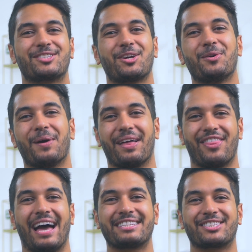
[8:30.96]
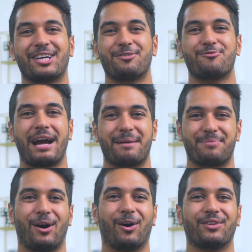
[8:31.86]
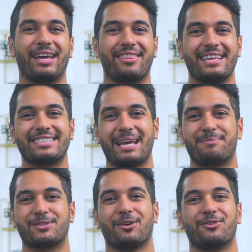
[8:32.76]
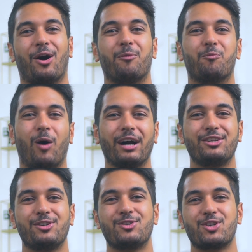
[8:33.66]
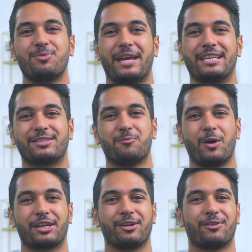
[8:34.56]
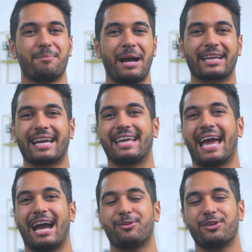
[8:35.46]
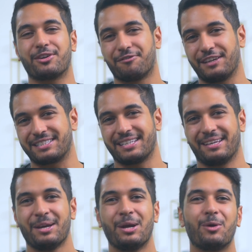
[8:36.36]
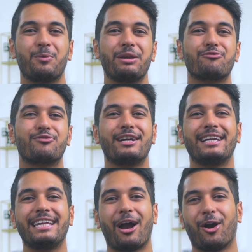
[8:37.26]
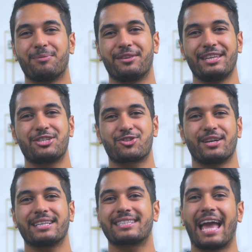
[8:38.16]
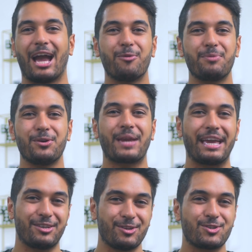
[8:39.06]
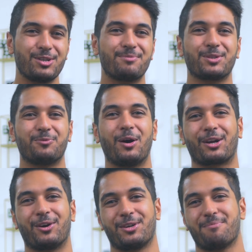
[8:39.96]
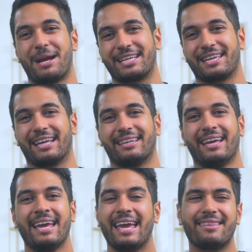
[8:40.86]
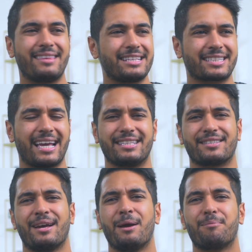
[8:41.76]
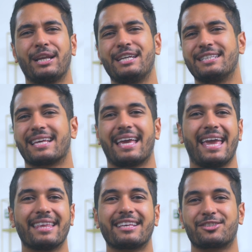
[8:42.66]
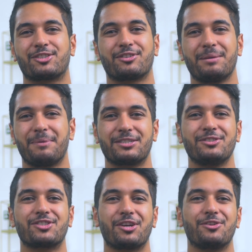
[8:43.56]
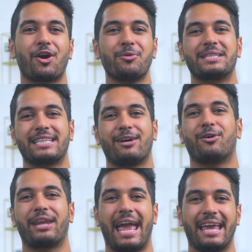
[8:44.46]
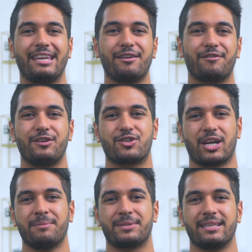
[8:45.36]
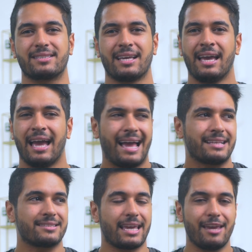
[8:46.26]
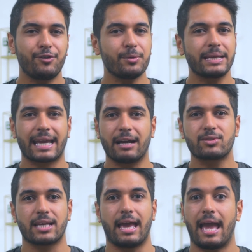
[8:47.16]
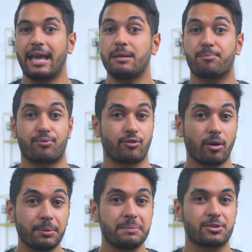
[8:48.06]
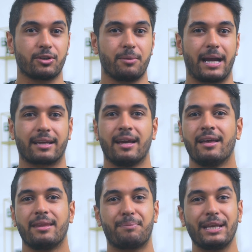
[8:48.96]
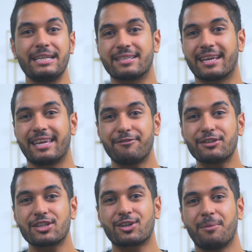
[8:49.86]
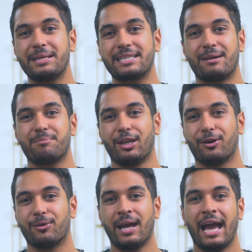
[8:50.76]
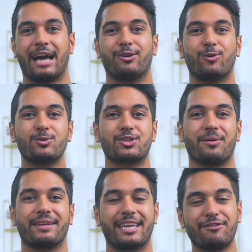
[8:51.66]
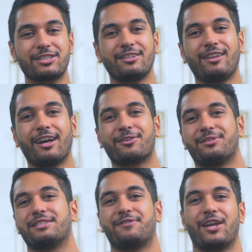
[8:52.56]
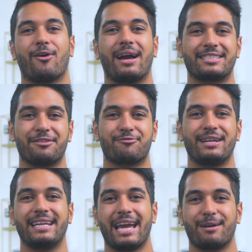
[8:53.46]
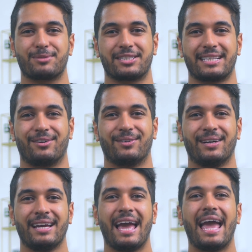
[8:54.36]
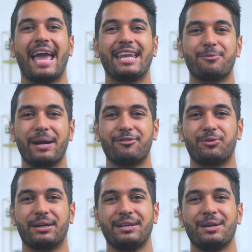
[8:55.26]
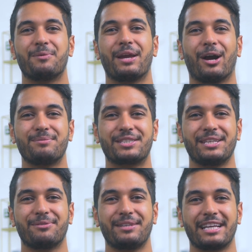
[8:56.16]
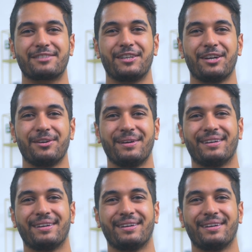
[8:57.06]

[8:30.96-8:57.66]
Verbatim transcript: So that's a wrap on this episode on why YouTube isn't working on the Mac and how you can fix it. We really hope that these tricks help you get YouTube to work on your Mac again. In this case, please hit that subscribe button so you don't miss out on any future updates. And if you encounter any problems on your Mac, then please give us a comment down below and also give us a like on this video as it really helps us out. Anyway, everyone, we hope to see you on the next video.